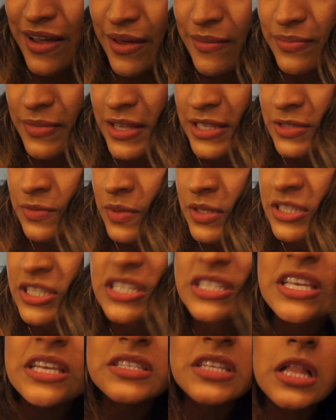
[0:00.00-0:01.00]
this one
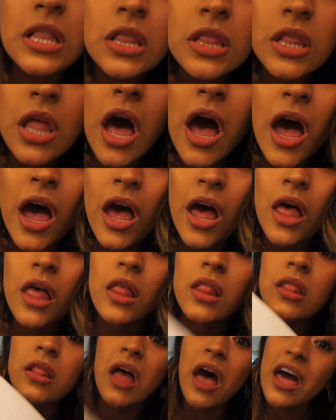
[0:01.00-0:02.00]
just gives a lot
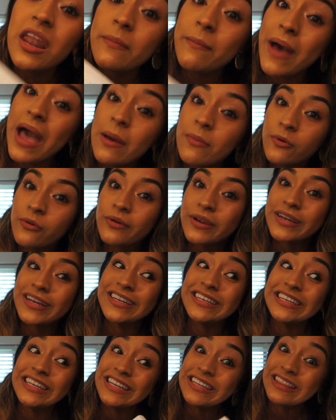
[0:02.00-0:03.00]
of Bible
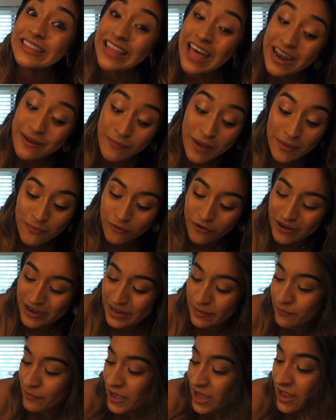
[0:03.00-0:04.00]

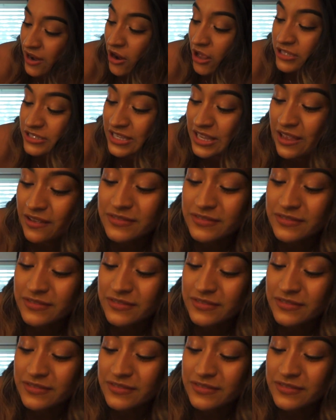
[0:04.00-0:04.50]
reading, but it also gives